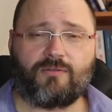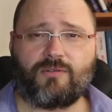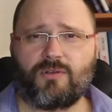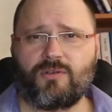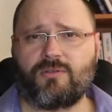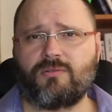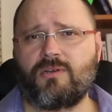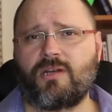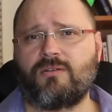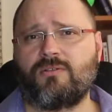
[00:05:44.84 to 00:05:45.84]
For you,
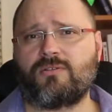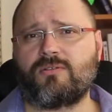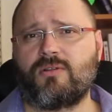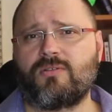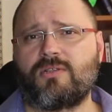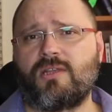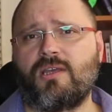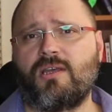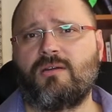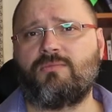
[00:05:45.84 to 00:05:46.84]
we are going to
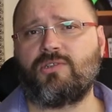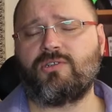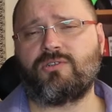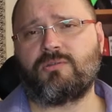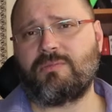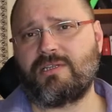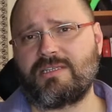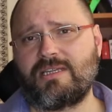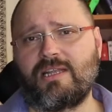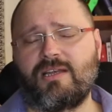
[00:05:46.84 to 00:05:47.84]
closely monitor
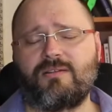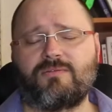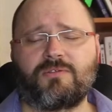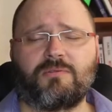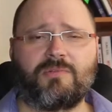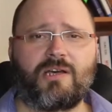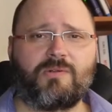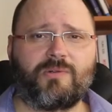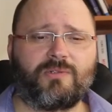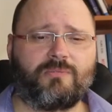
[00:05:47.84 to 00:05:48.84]
Brasilia from now
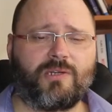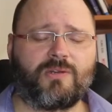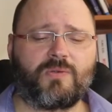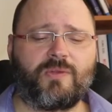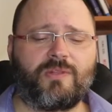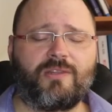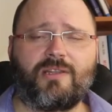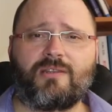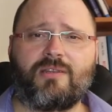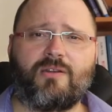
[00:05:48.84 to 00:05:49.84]
on, because we think
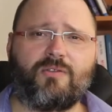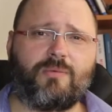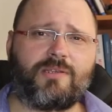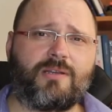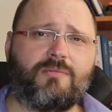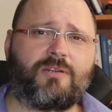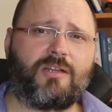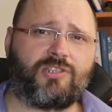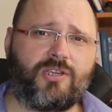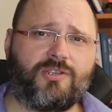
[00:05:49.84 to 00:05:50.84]
that there will be some
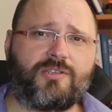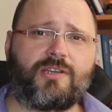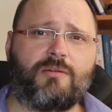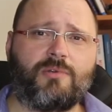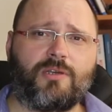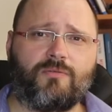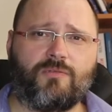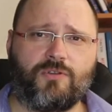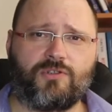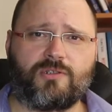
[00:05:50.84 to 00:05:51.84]
great changes coming in
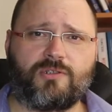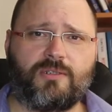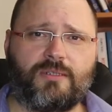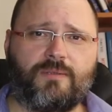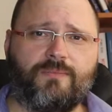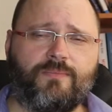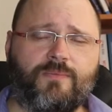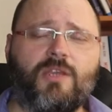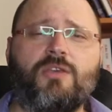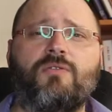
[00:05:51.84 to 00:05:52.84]
future.
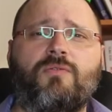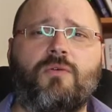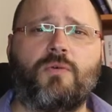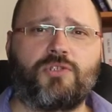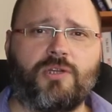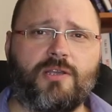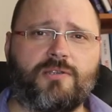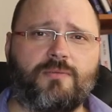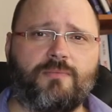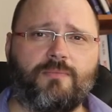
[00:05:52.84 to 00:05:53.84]
Thank you for watching
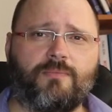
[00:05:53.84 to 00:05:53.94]
us.